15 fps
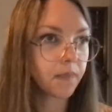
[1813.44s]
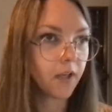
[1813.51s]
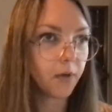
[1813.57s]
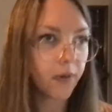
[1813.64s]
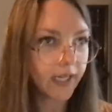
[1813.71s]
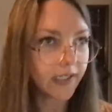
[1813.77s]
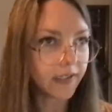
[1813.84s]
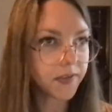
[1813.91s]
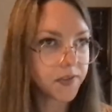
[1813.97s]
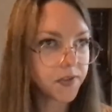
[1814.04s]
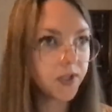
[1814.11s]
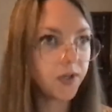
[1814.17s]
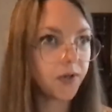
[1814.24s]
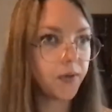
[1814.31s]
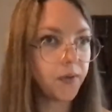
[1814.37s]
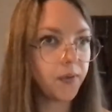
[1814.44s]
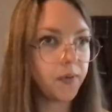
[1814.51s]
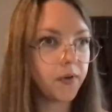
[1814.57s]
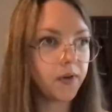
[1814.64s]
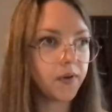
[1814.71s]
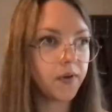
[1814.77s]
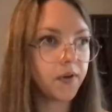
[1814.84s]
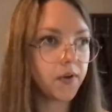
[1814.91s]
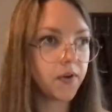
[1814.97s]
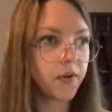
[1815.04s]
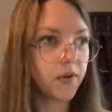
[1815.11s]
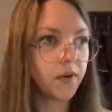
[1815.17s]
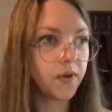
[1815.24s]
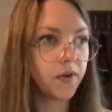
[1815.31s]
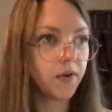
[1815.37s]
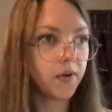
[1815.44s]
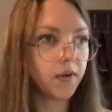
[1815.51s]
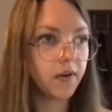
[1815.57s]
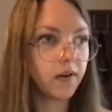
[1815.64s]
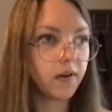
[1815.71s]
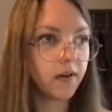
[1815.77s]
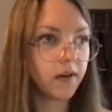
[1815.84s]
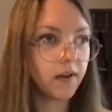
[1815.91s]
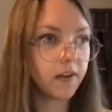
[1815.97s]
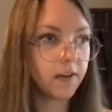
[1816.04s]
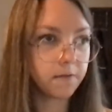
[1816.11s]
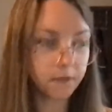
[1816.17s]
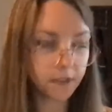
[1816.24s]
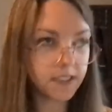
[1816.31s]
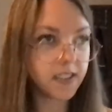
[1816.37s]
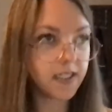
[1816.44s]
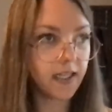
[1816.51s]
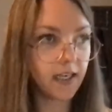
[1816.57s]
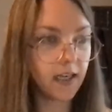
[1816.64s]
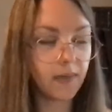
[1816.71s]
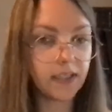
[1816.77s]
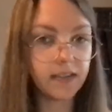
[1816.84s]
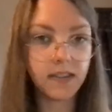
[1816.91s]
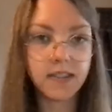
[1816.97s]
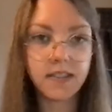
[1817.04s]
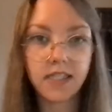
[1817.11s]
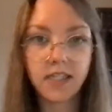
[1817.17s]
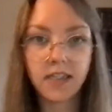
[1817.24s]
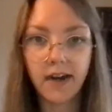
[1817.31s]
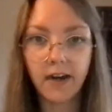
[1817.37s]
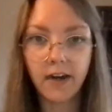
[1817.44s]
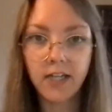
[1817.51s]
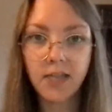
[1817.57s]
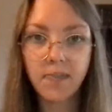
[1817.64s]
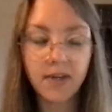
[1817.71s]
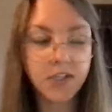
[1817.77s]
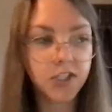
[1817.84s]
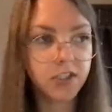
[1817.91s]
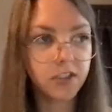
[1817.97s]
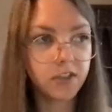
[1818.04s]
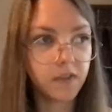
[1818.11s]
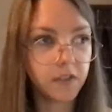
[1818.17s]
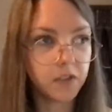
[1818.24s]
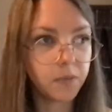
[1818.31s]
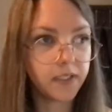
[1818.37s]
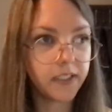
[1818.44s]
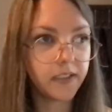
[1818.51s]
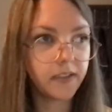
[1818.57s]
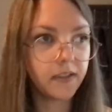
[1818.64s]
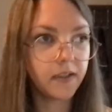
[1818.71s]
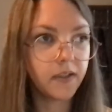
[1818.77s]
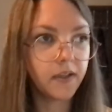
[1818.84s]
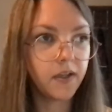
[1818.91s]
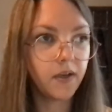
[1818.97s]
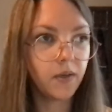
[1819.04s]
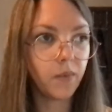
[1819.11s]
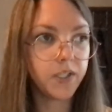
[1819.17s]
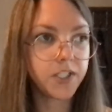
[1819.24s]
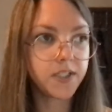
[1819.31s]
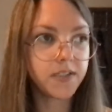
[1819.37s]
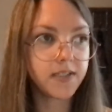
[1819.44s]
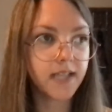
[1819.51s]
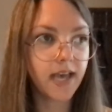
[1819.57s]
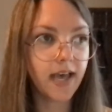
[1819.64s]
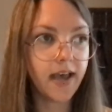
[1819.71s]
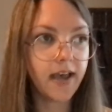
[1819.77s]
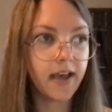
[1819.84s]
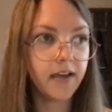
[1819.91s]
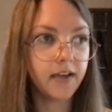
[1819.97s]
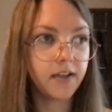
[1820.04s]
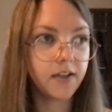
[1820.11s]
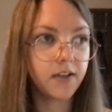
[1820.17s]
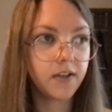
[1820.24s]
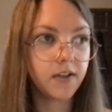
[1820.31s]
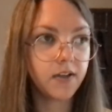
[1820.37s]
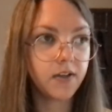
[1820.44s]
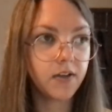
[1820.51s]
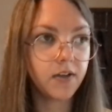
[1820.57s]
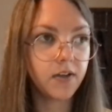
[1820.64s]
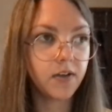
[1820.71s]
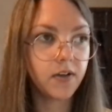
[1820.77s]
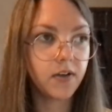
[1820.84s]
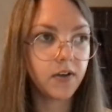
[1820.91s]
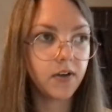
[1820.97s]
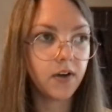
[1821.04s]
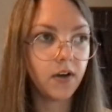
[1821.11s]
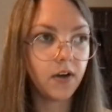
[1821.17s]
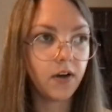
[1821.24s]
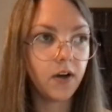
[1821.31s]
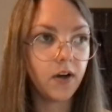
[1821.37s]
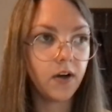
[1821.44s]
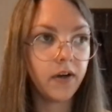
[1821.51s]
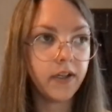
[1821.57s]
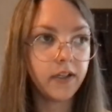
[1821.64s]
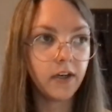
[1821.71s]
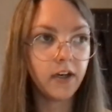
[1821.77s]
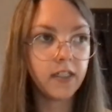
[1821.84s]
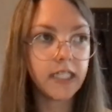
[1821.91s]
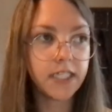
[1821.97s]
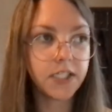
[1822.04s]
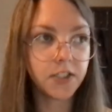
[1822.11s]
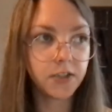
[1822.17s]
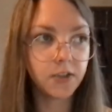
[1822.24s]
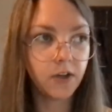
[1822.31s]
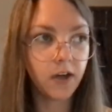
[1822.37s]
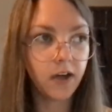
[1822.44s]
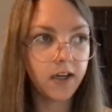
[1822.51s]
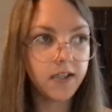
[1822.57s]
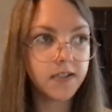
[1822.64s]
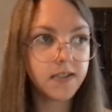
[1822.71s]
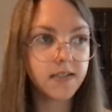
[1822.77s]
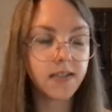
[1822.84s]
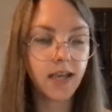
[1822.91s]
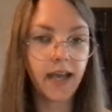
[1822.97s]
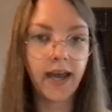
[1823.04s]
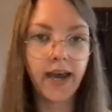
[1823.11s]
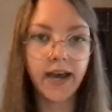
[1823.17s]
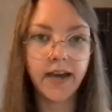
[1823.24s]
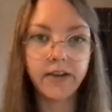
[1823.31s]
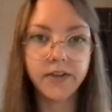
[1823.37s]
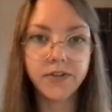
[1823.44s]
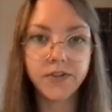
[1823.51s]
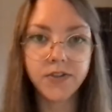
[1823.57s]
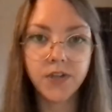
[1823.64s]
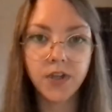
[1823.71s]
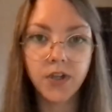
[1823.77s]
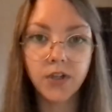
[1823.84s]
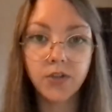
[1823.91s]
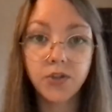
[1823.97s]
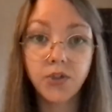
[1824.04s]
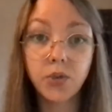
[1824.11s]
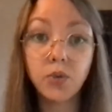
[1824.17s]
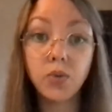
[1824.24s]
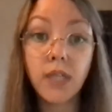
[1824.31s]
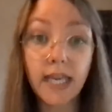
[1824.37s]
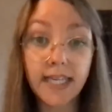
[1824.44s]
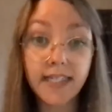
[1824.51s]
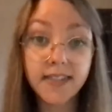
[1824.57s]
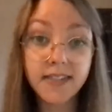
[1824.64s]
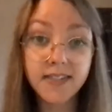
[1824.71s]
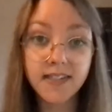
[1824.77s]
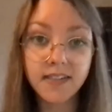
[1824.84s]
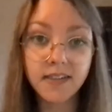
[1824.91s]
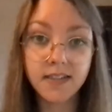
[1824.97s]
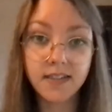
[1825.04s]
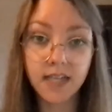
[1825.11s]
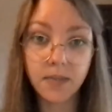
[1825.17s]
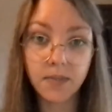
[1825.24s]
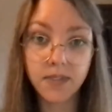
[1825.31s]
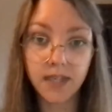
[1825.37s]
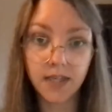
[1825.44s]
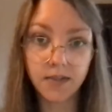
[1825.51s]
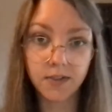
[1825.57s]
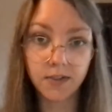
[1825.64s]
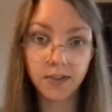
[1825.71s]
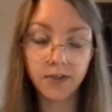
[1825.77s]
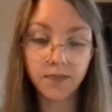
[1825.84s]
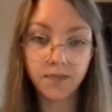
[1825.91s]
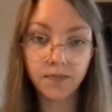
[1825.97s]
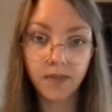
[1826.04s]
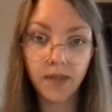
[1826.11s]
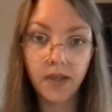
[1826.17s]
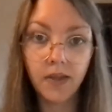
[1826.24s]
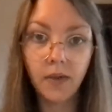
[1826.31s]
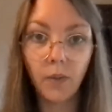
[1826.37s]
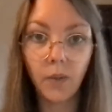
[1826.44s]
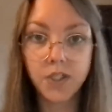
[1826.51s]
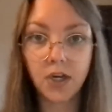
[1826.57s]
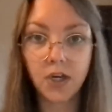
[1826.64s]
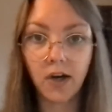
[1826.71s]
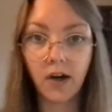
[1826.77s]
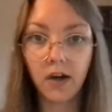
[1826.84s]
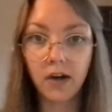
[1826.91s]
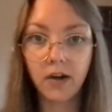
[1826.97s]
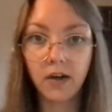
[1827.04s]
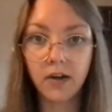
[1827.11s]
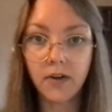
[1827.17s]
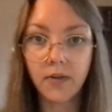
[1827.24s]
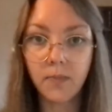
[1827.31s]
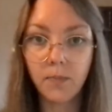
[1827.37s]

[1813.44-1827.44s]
Okay, so the first thing on my list here, I already mentioned a little bit, which is that her incarnation cross has 2 gates in the same center, which are,